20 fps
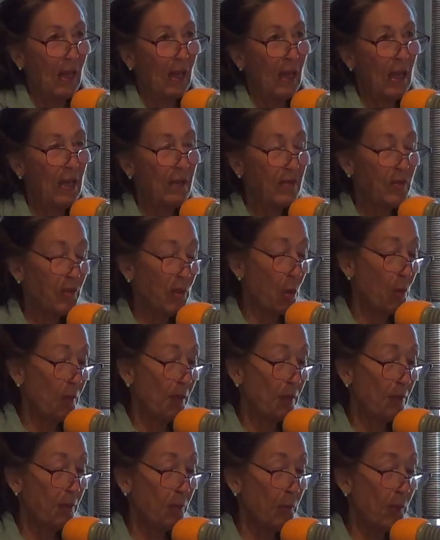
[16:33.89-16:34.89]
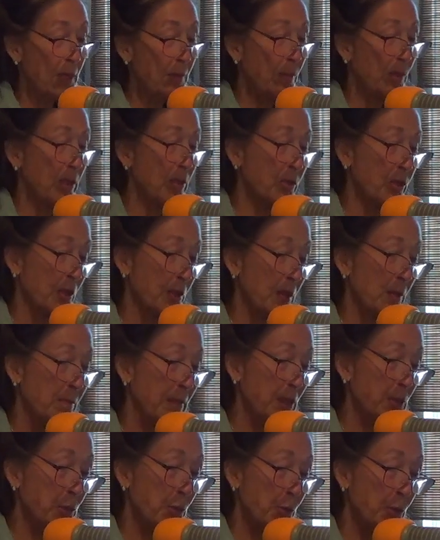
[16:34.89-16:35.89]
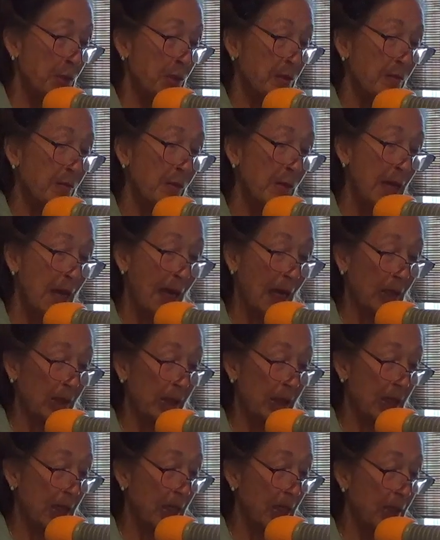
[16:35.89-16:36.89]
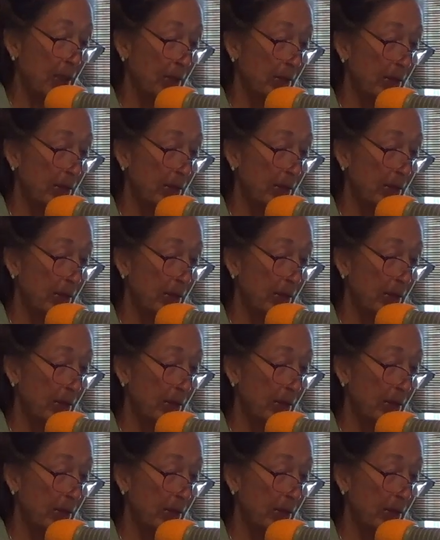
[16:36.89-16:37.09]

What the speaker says: And so the 3 books are The Mysteries of Reality,